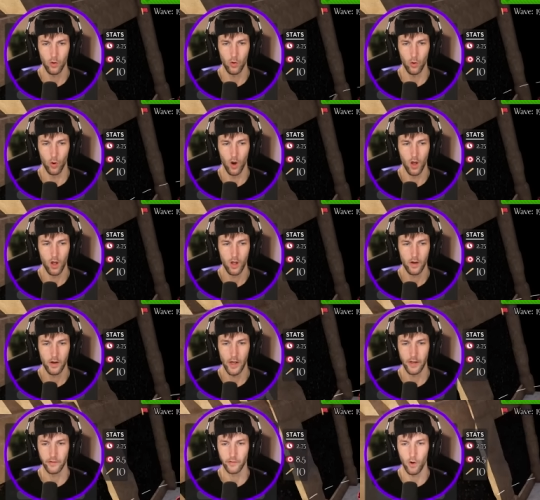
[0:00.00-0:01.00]
Ooh,
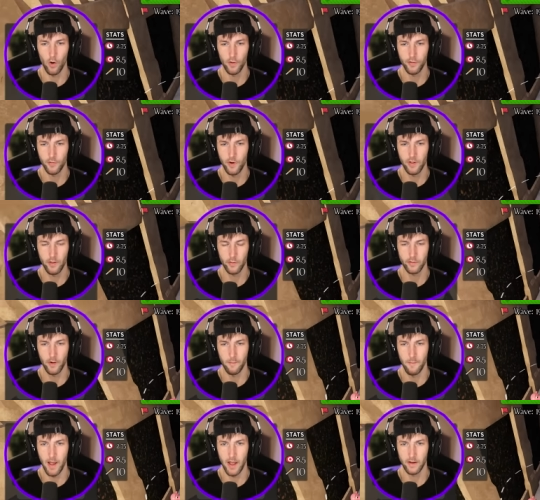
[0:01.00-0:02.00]
nice. All three of those
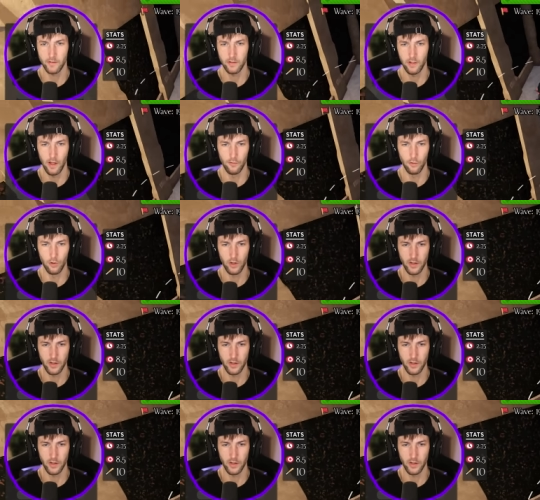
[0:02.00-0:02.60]
are max level.